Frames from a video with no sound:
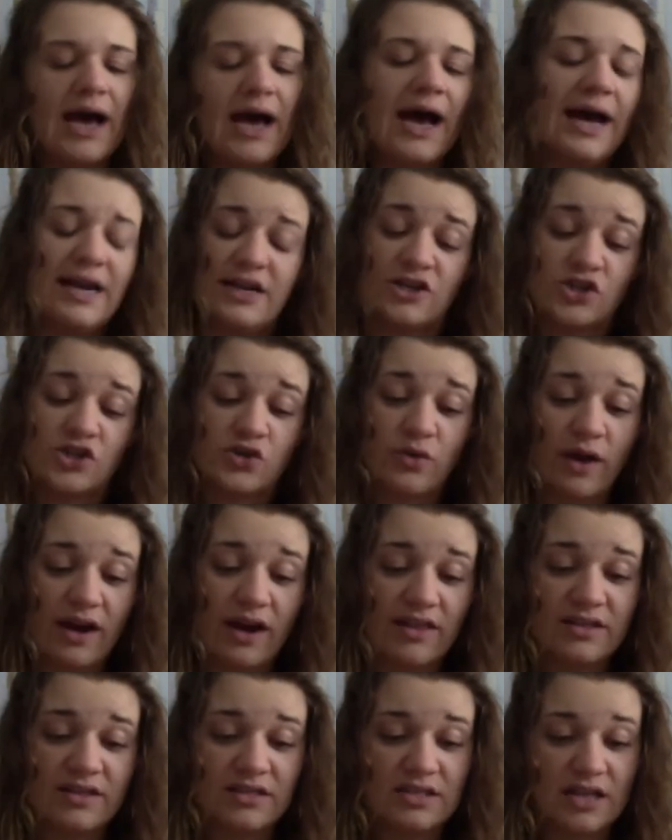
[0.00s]
I didn't try
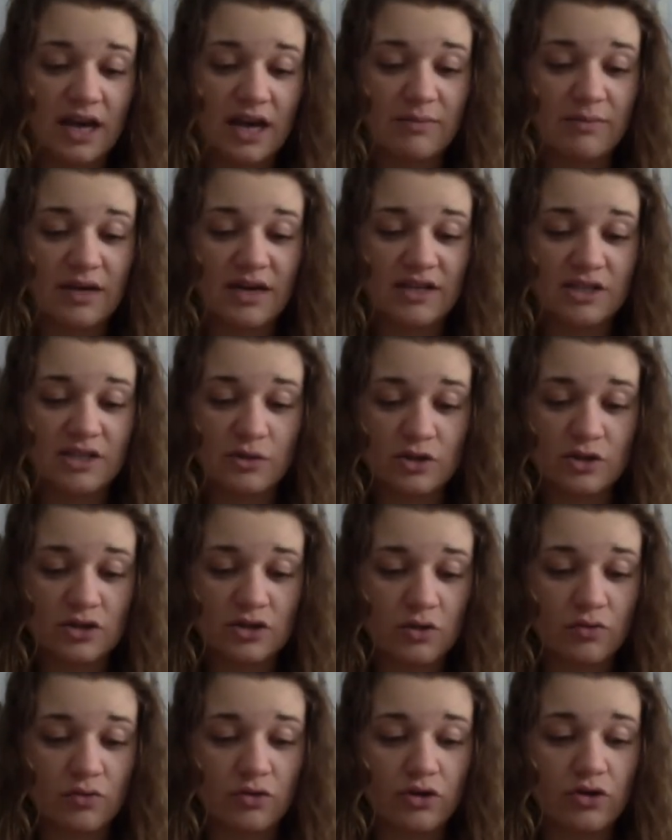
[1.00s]
this time because it was
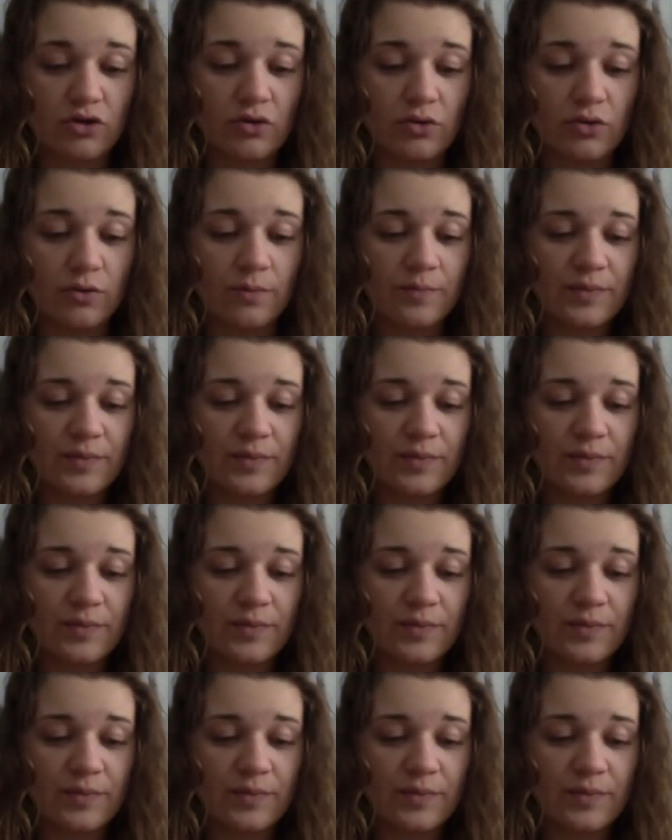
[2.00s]
so new."